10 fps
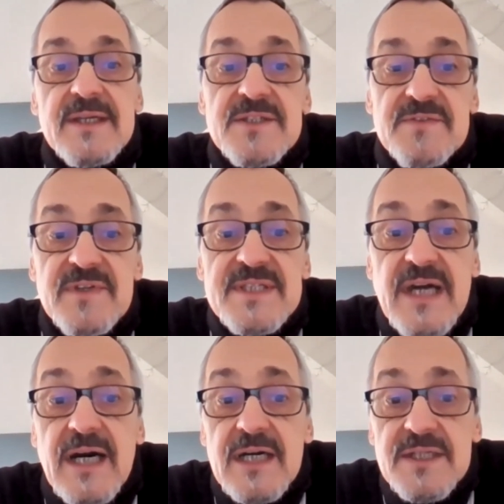Swiss
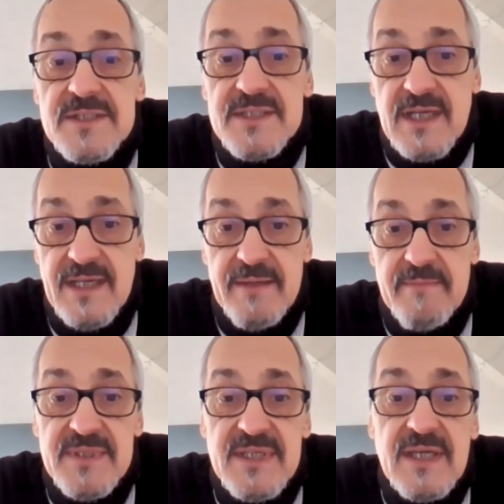artists
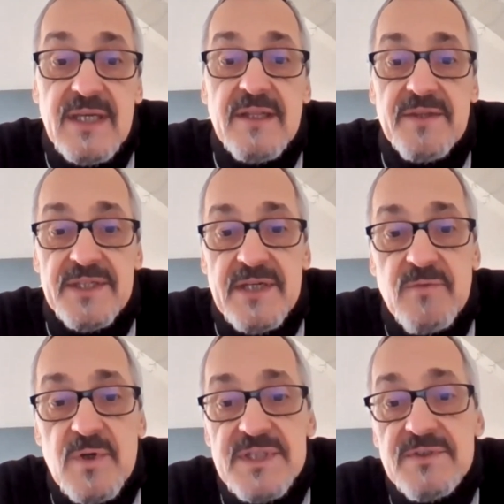claimed that there
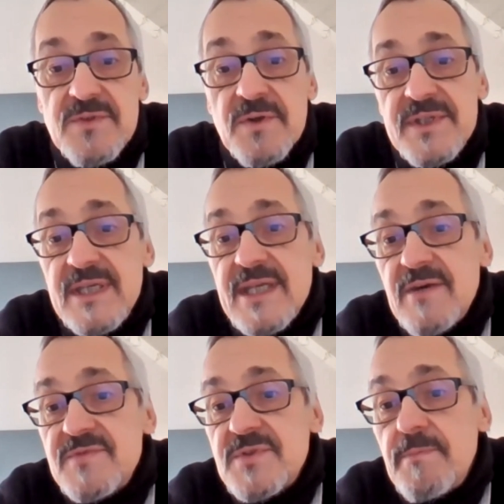was not
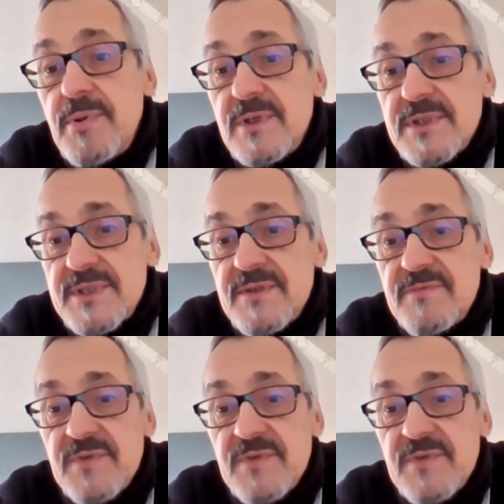enough support